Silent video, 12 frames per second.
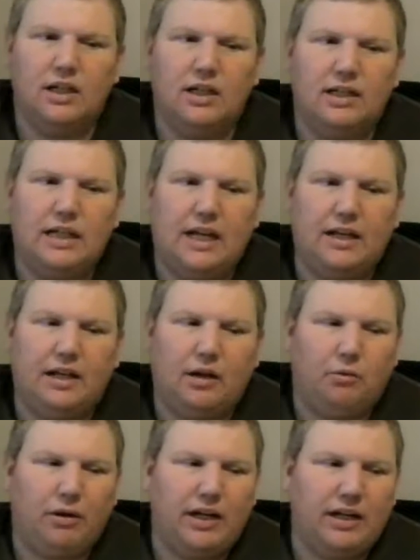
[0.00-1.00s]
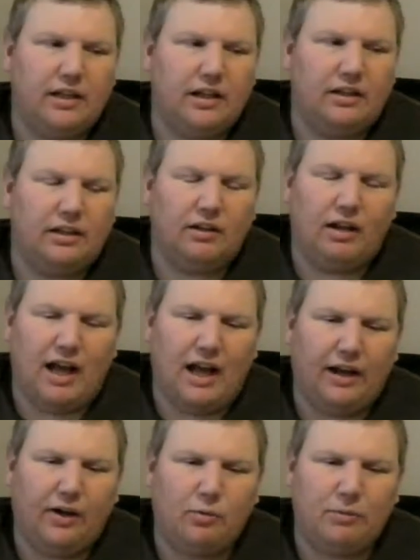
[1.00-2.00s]
Now, did I rate it a little
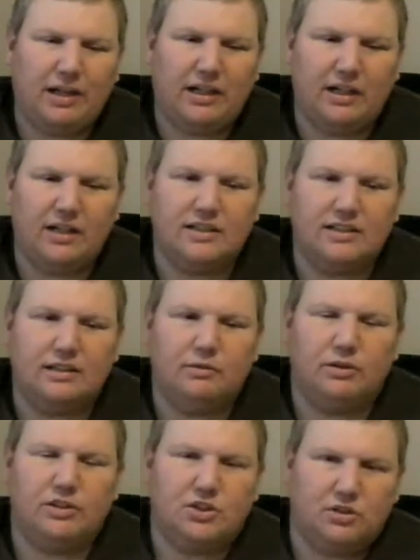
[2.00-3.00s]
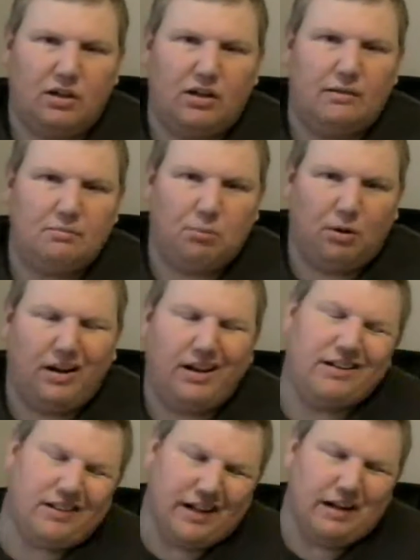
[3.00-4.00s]
higher because it was Shawn and
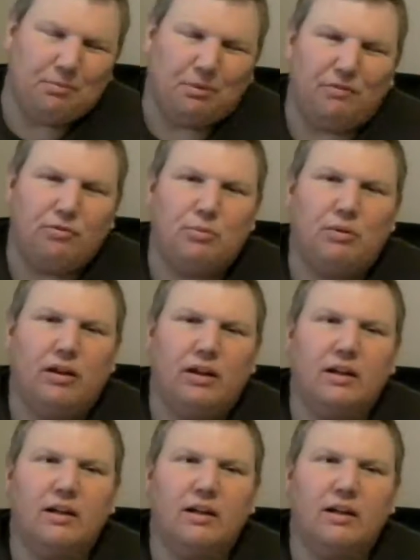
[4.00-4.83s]
Bret? Yeah, probably.